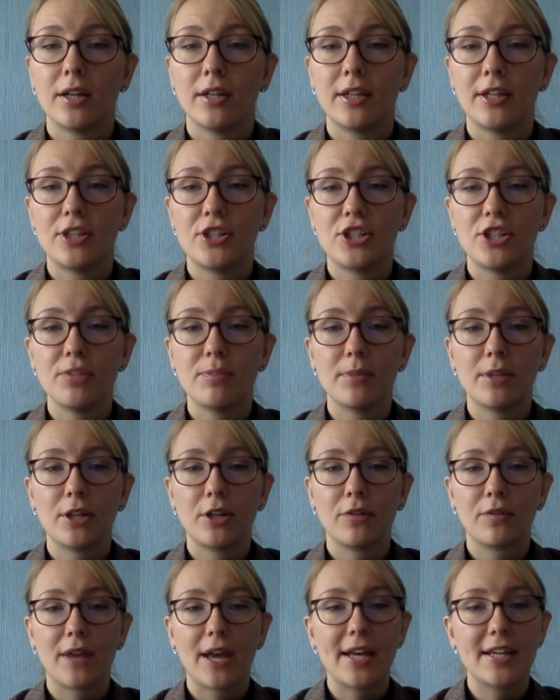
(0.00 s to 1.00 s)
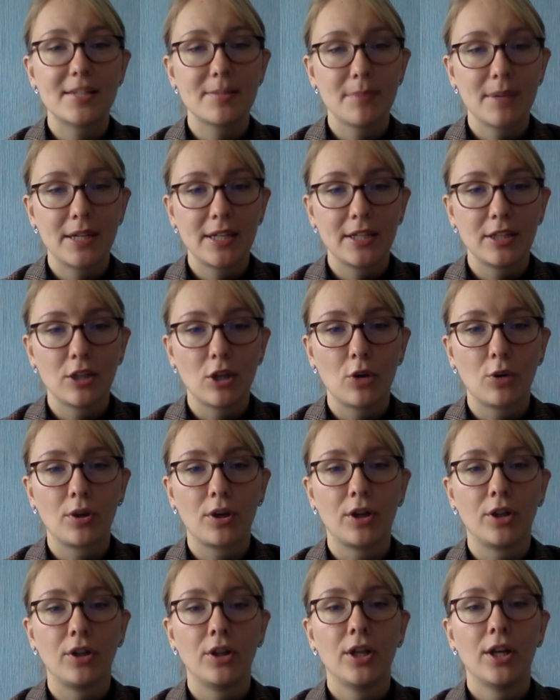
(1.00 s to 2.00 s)
the achievement of as many
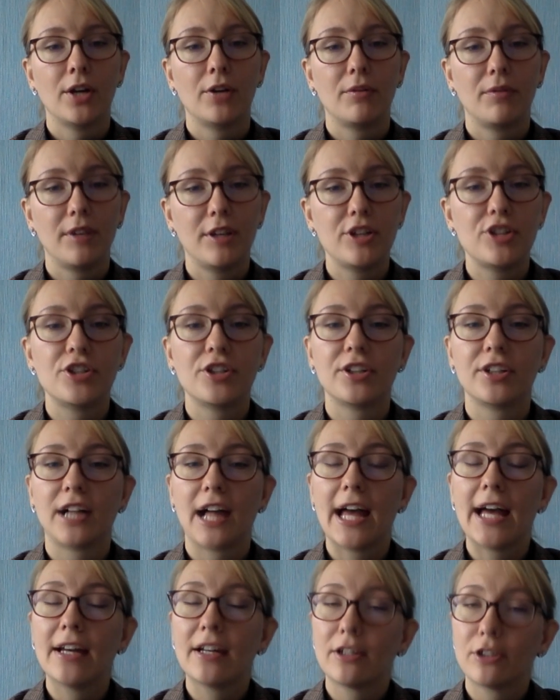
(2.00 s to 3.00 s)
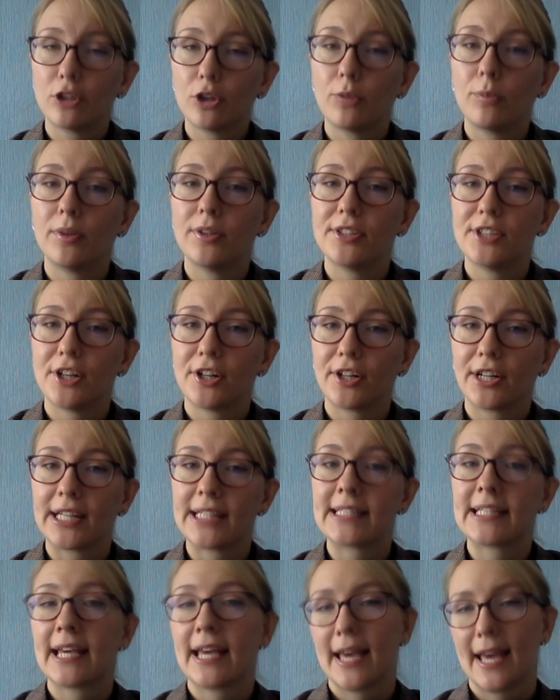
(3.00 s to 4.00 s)
local, regional, and global
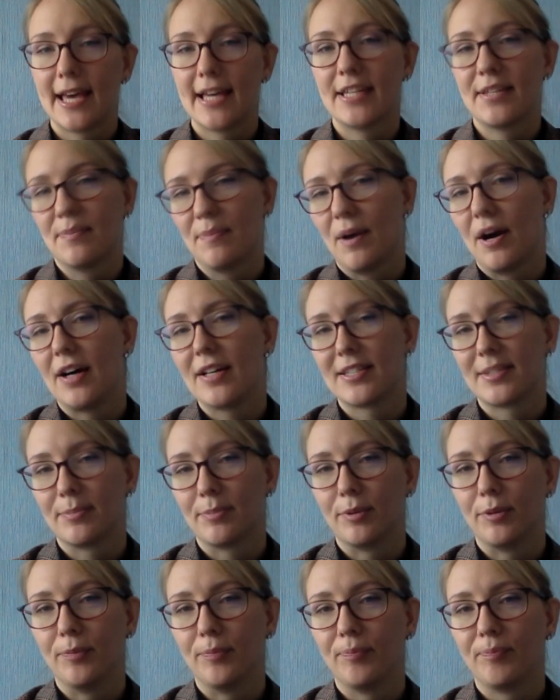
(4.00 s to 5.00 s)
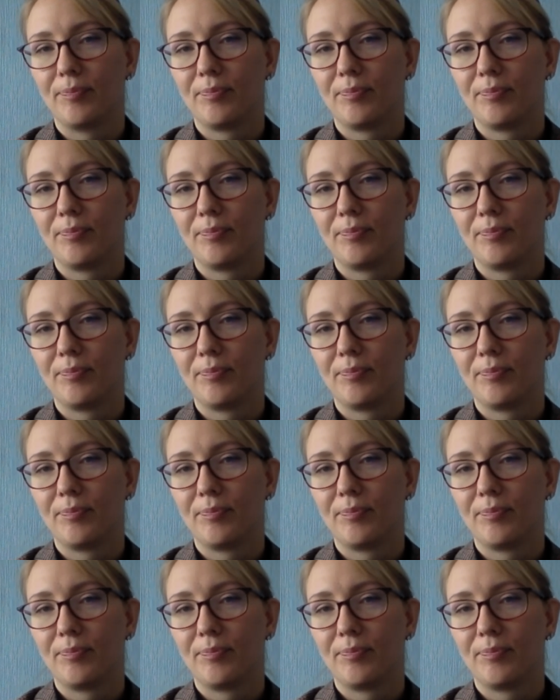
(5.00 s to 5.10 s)
targets as possible.